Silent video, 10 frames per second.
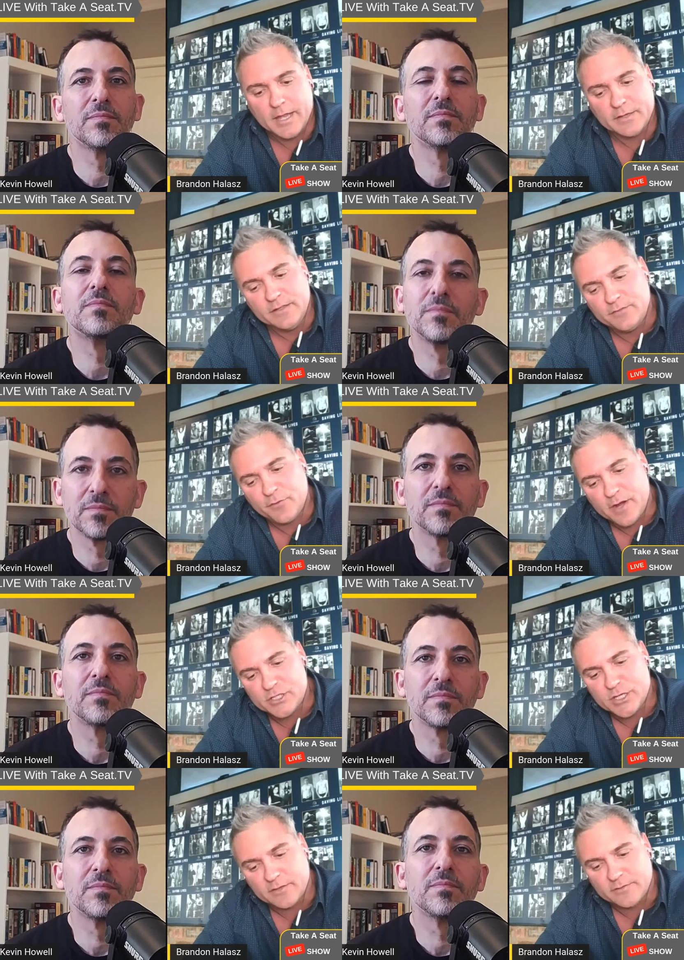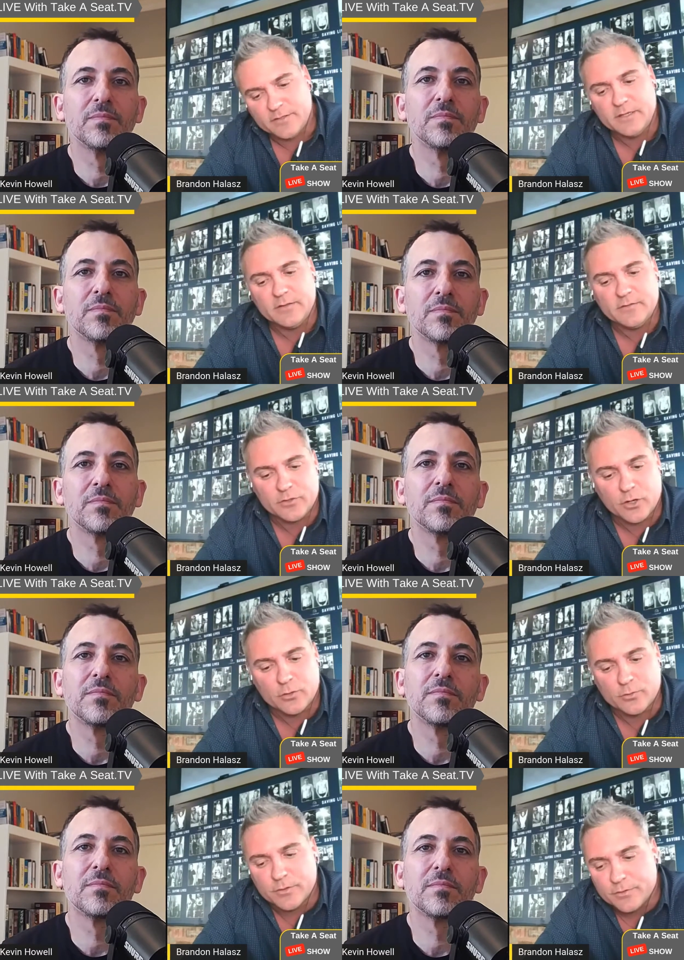Speaker 1: and these franchisees, you
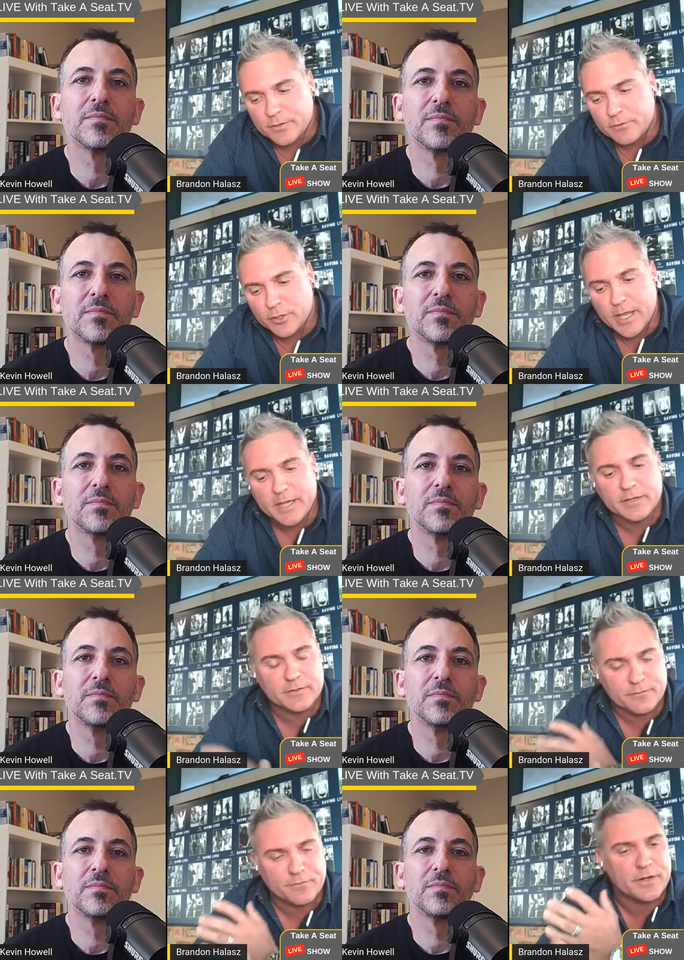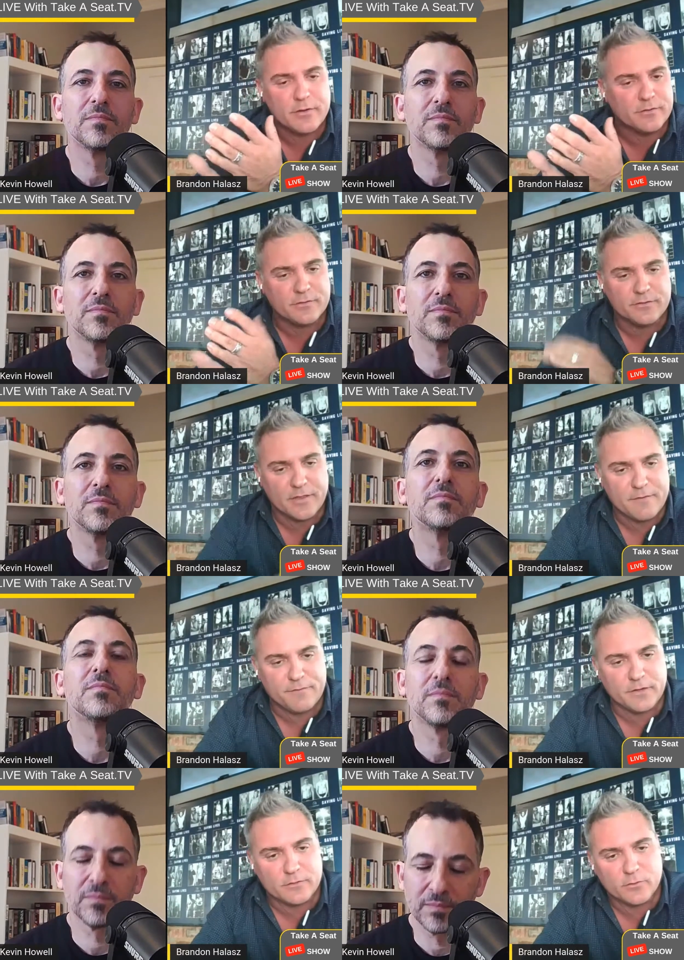know, they're located in different areas in South
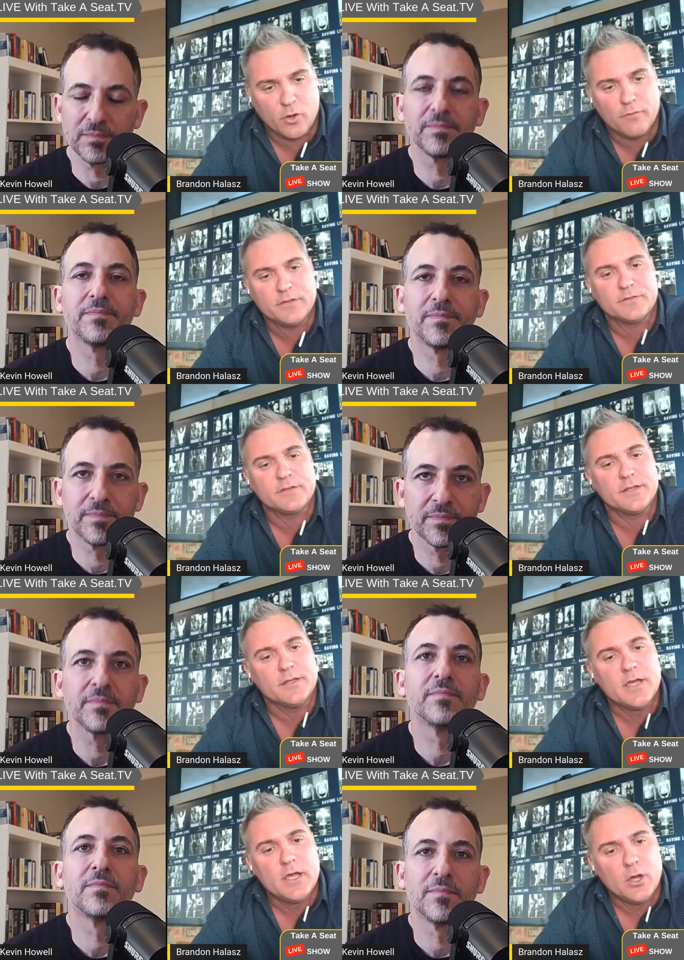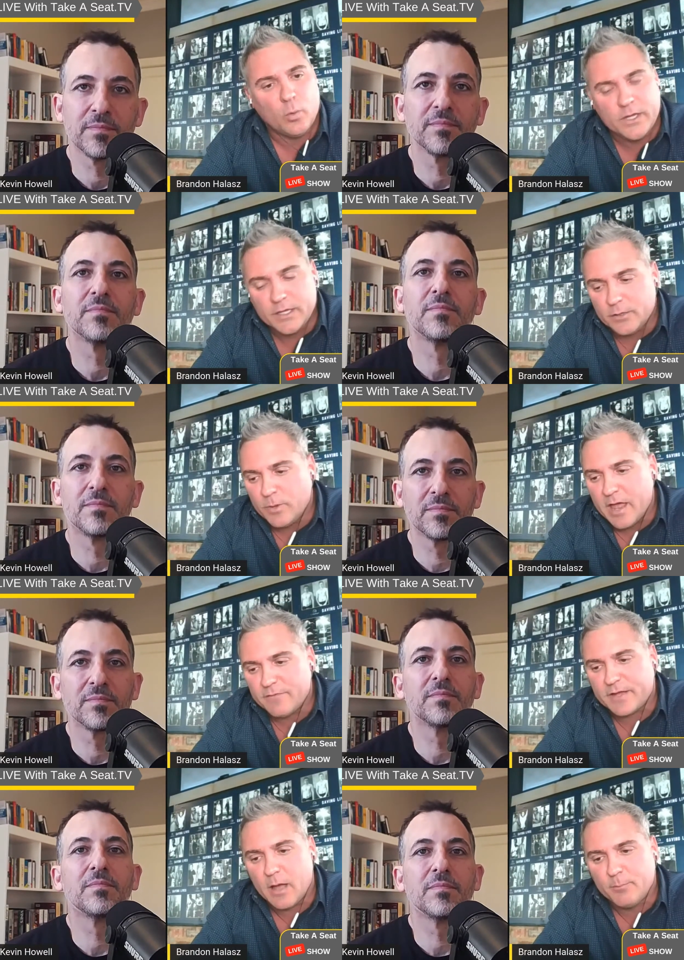Africa. So obviously, we, we
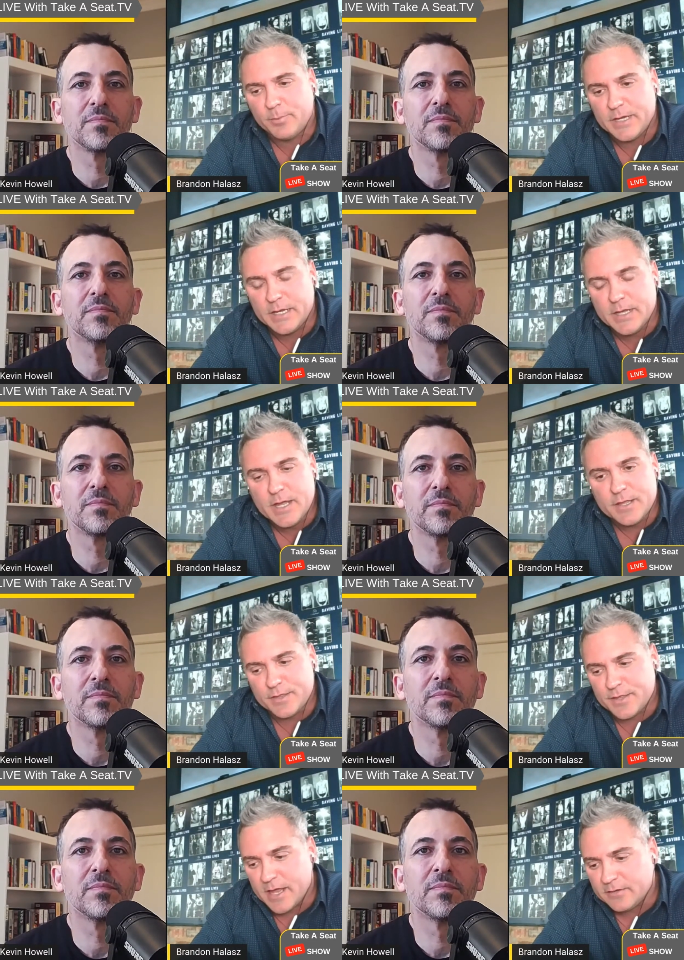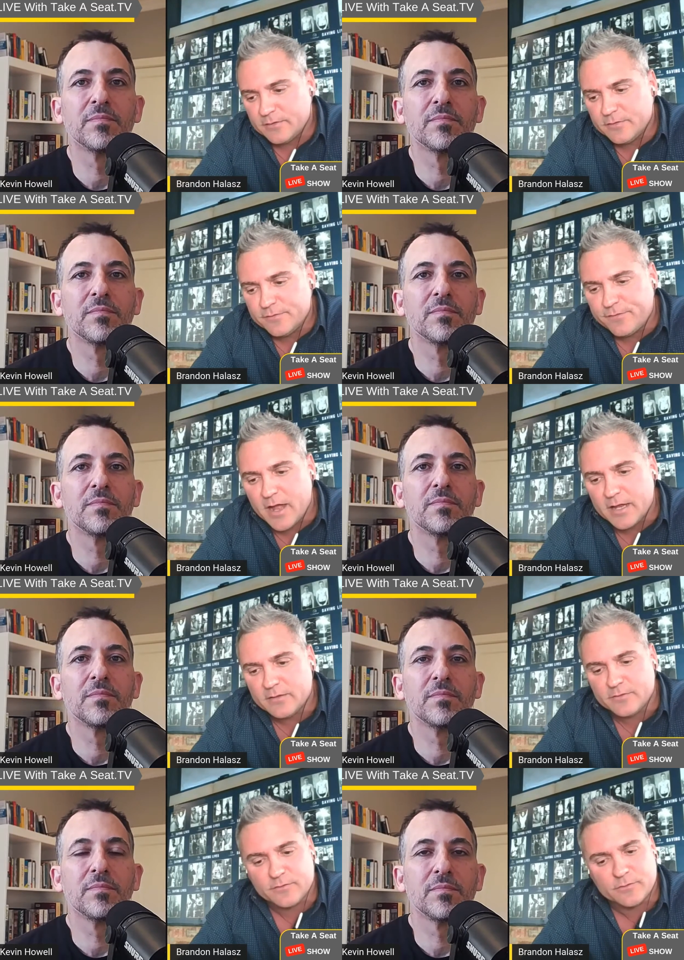have a company that
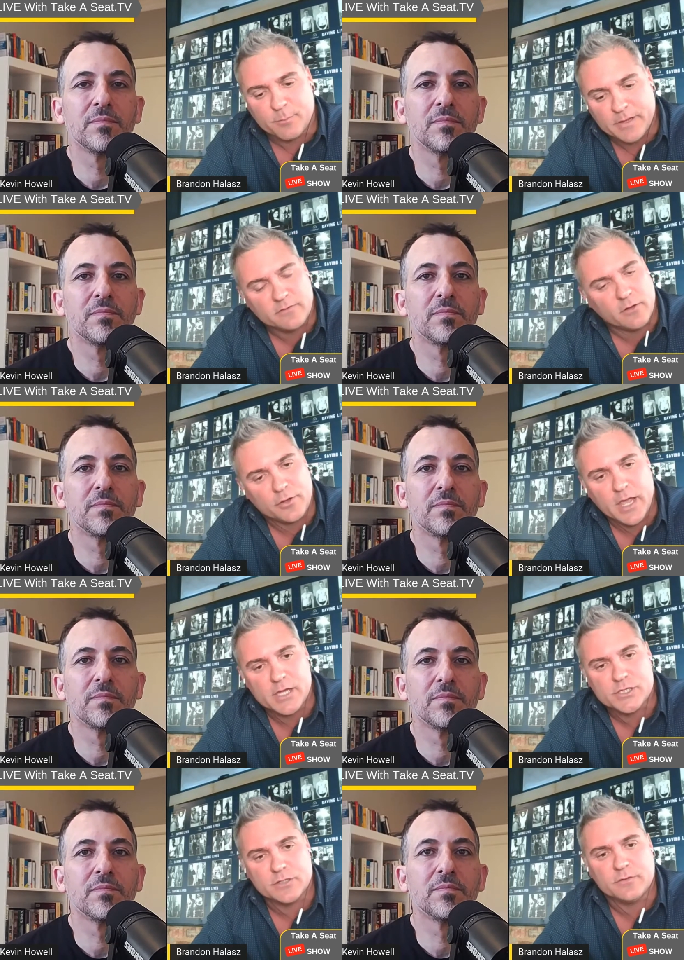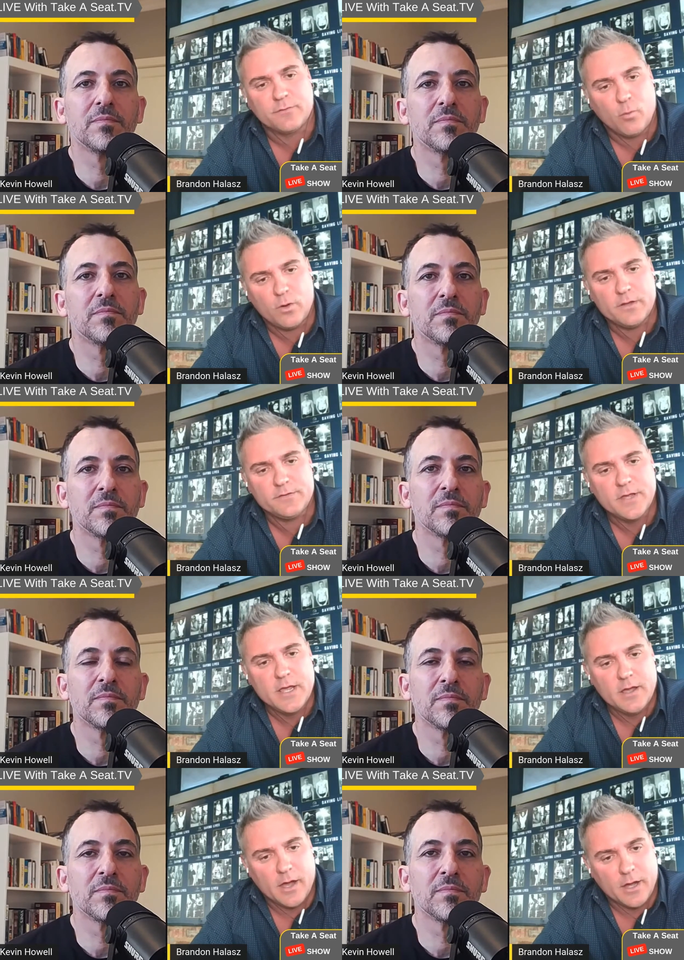finds the best locations for
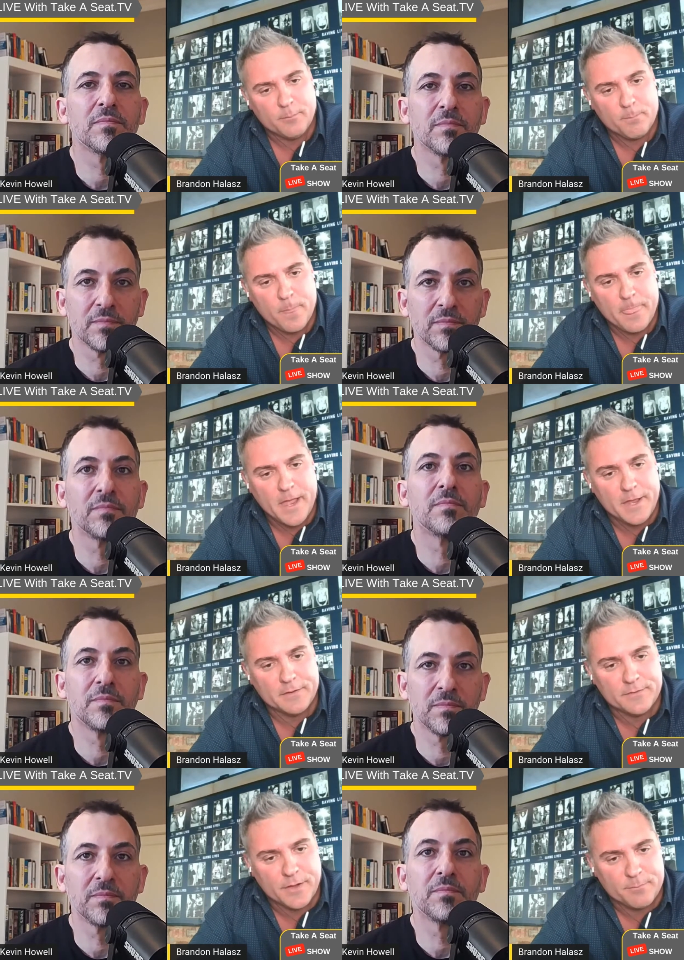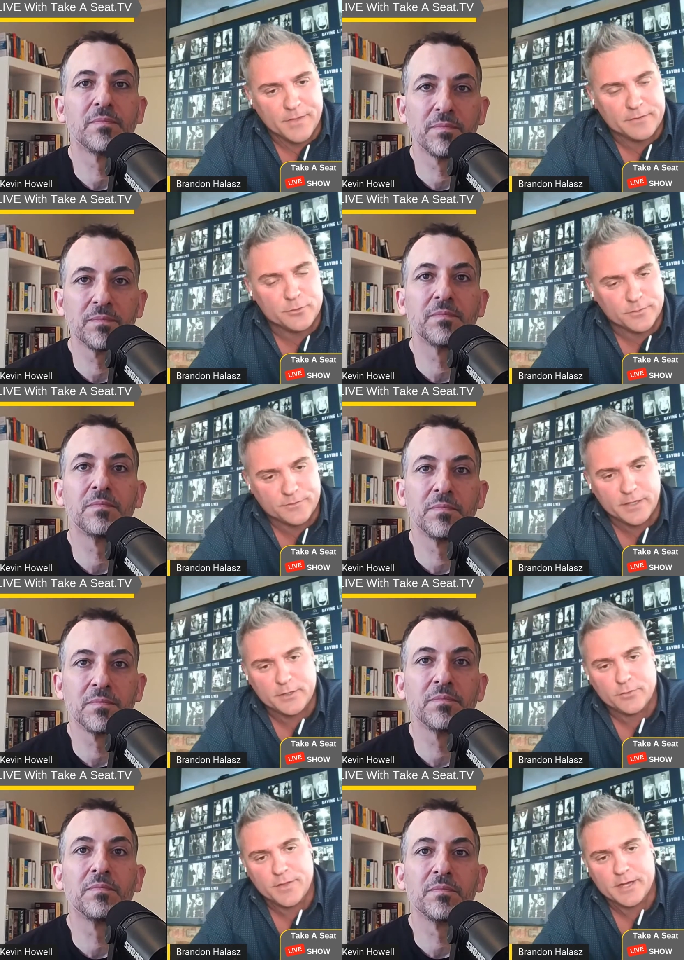us. Um, and um, they do a
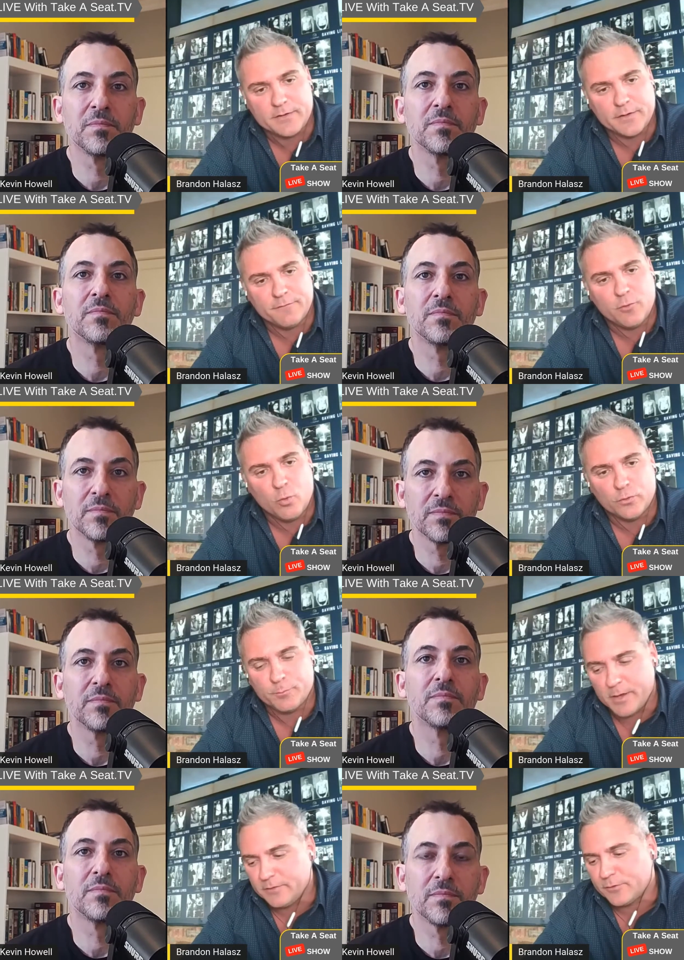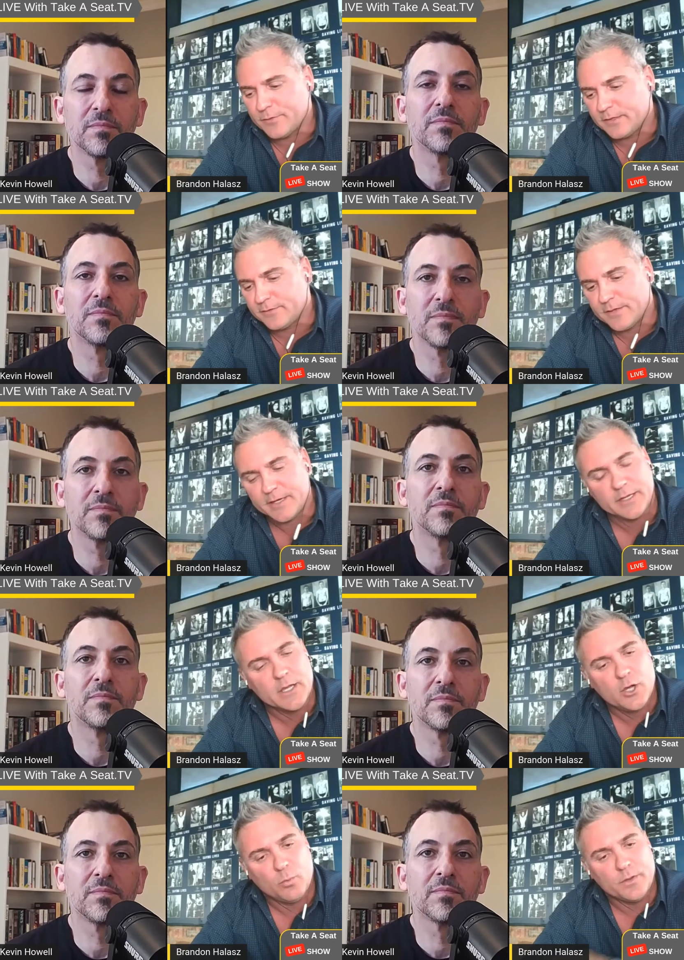study on that. And of course, based on that study,